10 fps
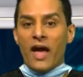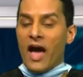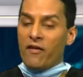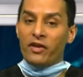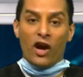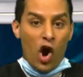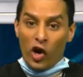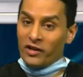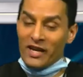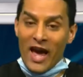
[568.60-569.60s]
Having a
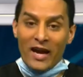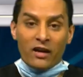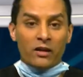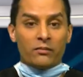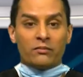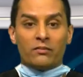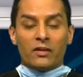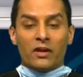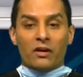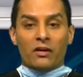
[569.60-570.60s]
heart attack?
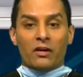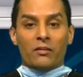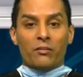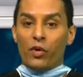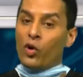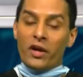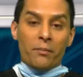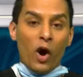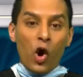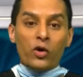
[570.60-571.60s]
Broken
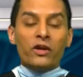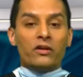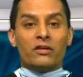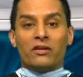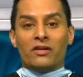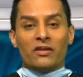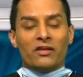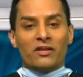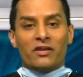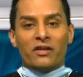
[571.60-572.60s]
bone?
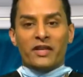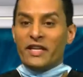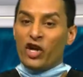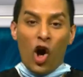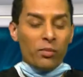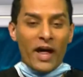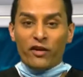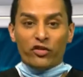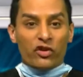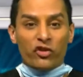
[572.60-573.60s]
Need
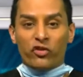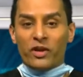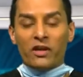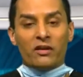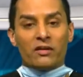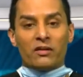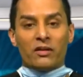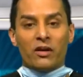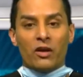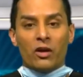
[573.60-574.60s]
gallbladder surgery?
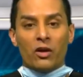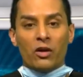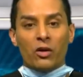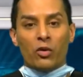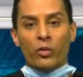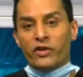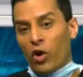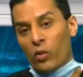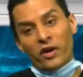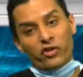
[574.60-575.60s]
We
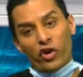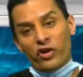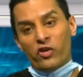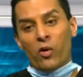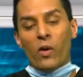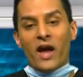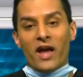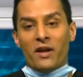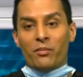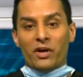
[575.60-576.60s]
don't want to turn you
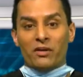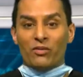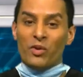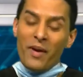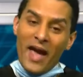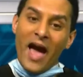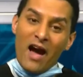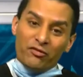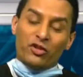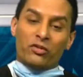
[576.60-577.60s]
away, but we may
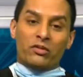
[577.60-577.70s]
have to.